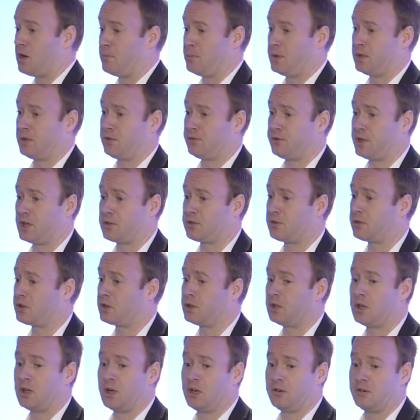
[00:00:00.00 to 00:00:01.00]
manufacturing
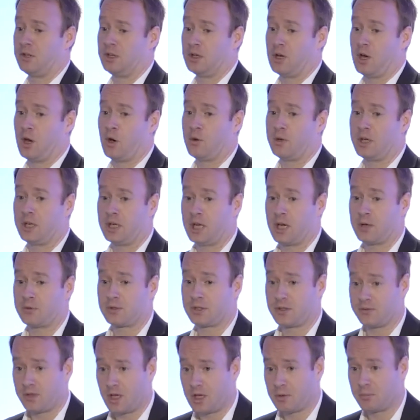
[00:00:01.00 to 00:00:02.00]
and our own in-house
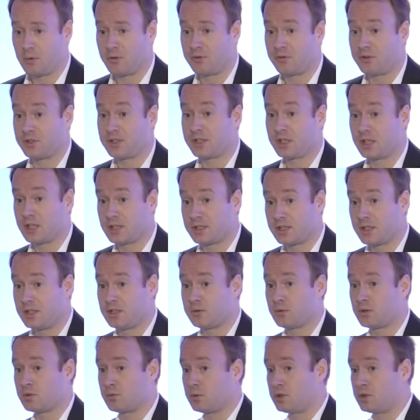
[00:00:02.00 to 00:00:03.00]
development facilities, which we're